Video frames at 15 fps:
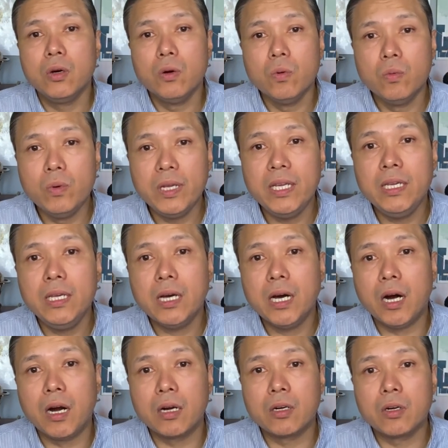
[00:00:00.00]
we
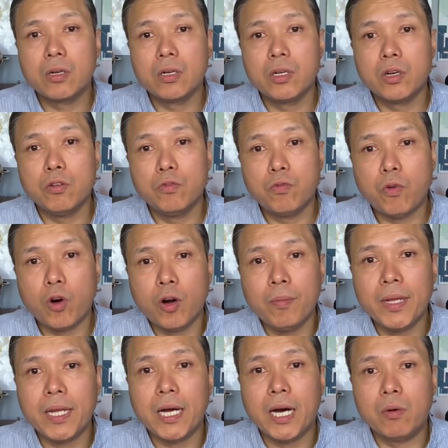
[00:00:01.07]
are
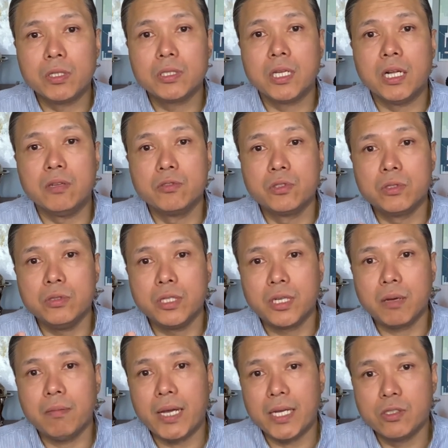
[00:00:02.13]
conforming ourselves to the
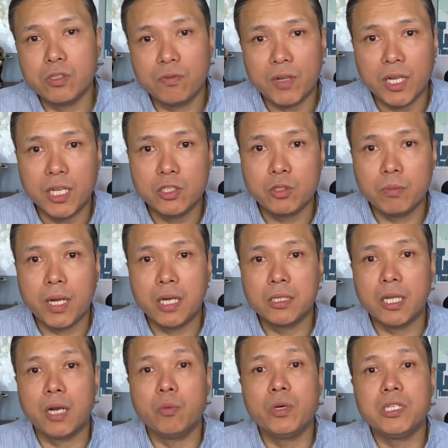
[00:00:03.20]
commands of Allah subhanahu wa
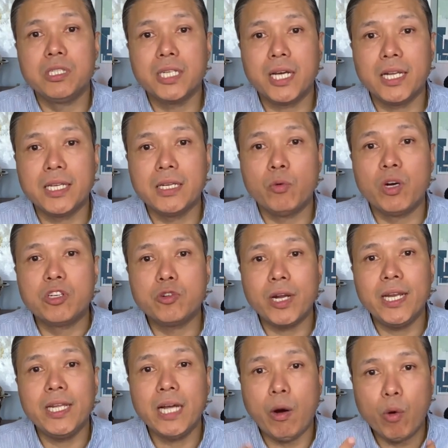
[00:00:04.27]
ta'ala. We're
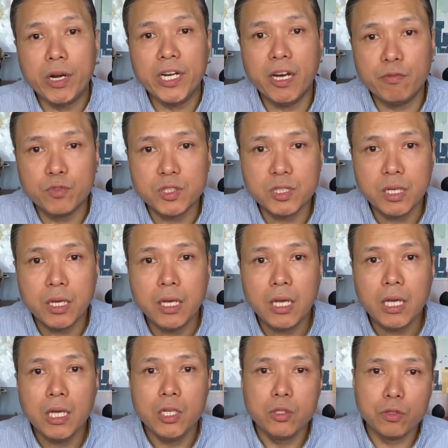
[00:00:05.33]
training our nafs
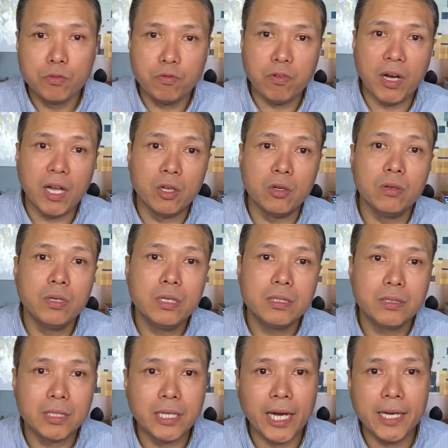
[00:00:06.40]
to follow
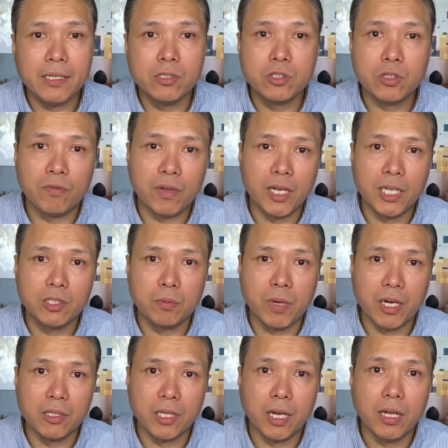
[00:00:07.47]
the guidance of Allah
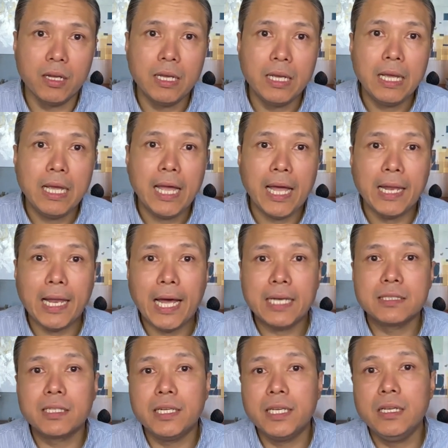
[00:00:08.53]
subhanahu wa ta'ala. And
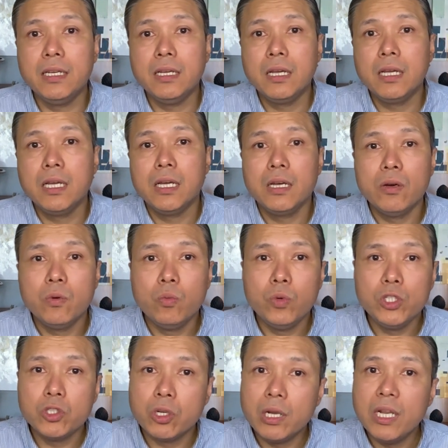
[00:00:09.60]
lastly,
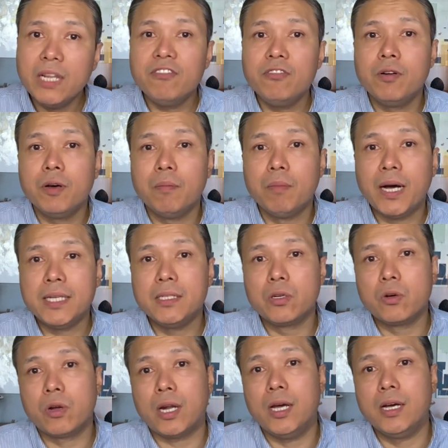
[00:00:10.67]
we should live by the
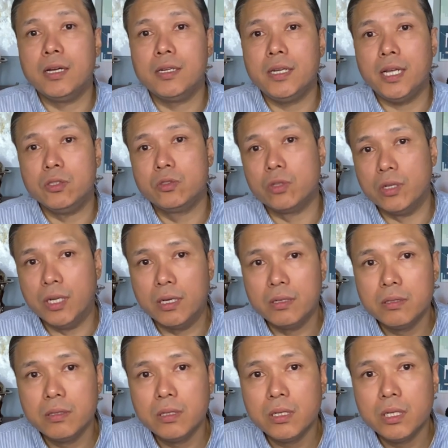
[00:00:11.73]
Quran and Sunnah.
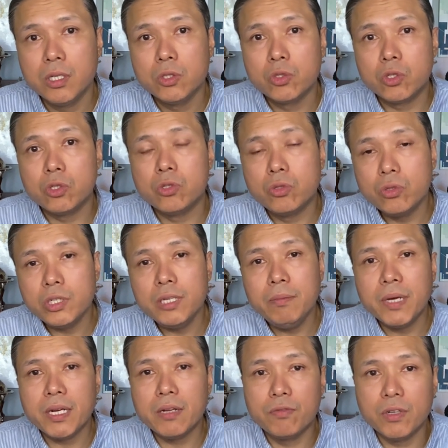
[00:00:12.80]
So to truly
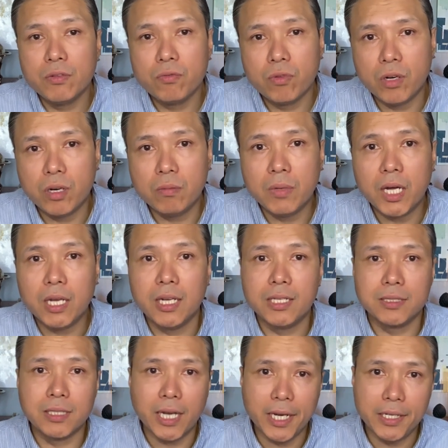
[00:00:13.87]
benefit from
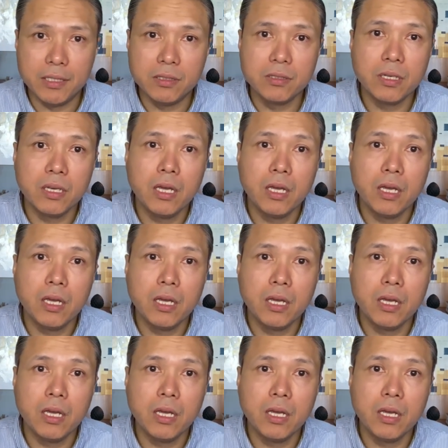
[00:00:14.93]
Allah's guidance,